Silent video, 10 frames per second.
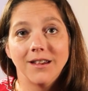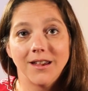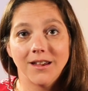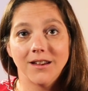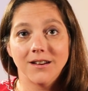
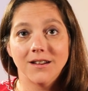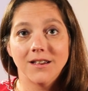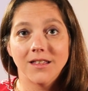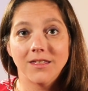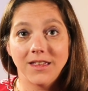
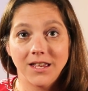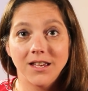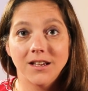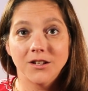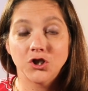in
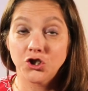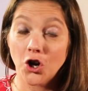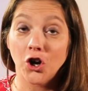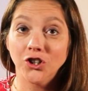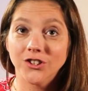the
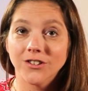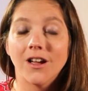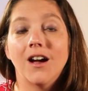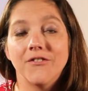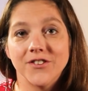start
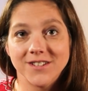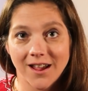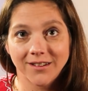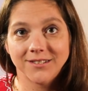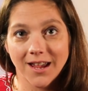of the
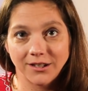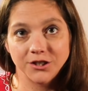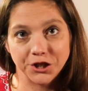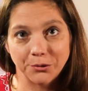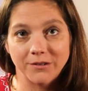next
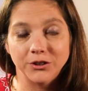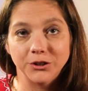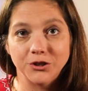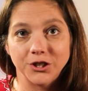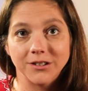energy
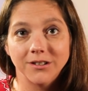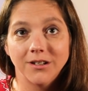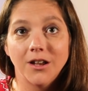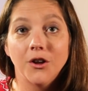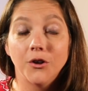
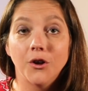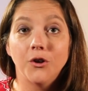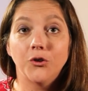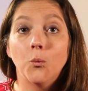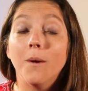revolution.
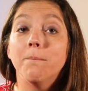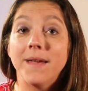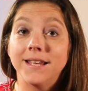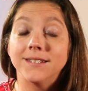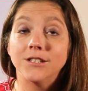So what
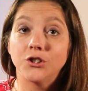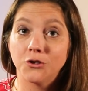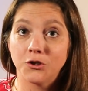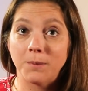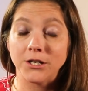makes it
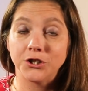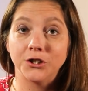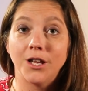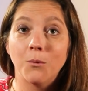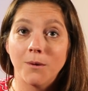so
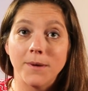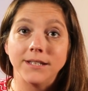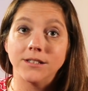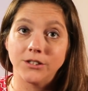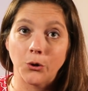special and what
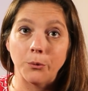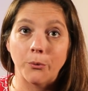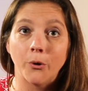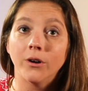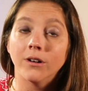makes it so
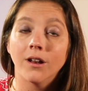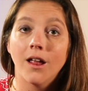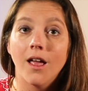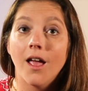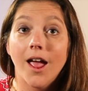important?
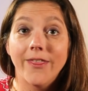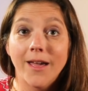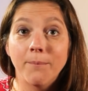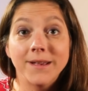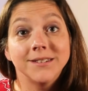And
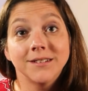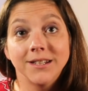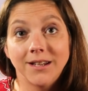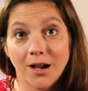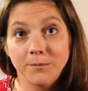that
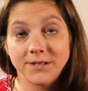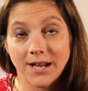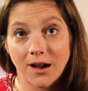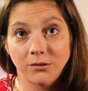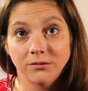basically comes
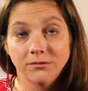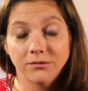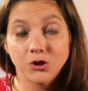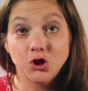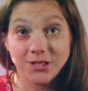down
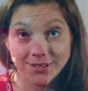to